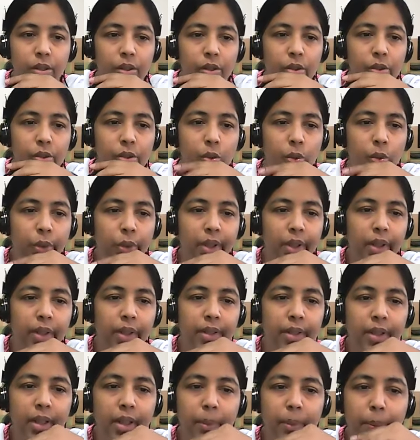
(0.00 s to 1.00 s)
So
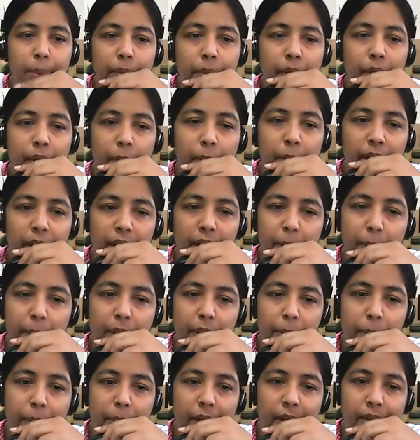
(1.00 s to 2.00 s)
here the
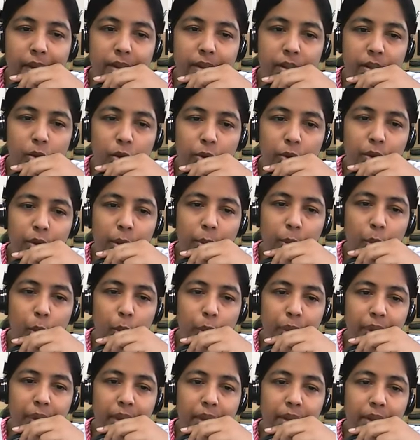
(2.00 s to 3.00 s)
multiple paths of the
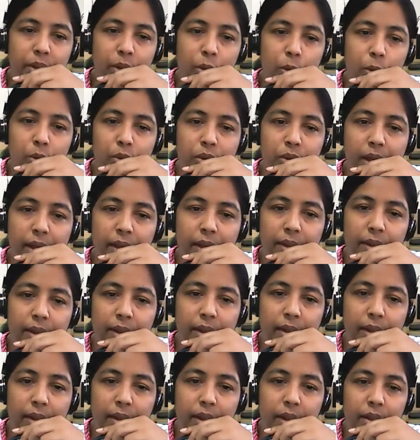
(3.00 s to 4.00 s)
protein use the
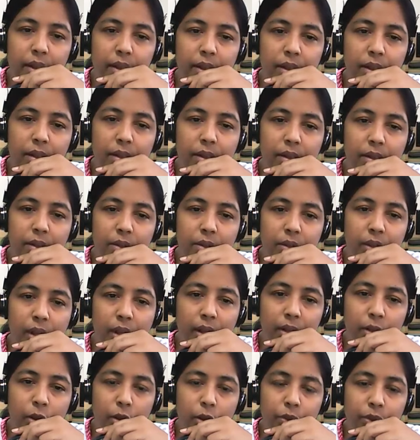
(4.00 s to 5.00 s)
internal
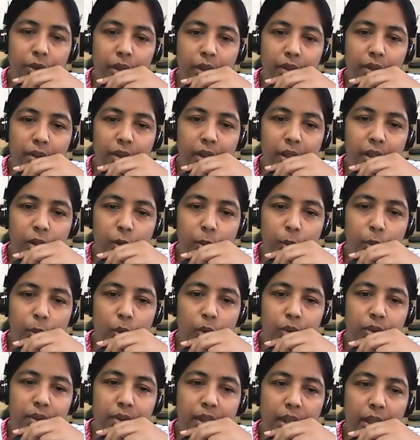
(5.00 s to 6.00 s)
start of the
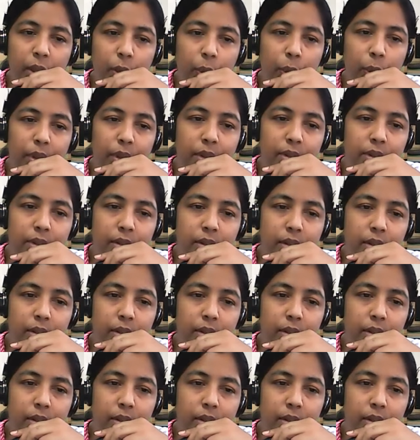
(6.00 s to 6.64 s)
transport sequence.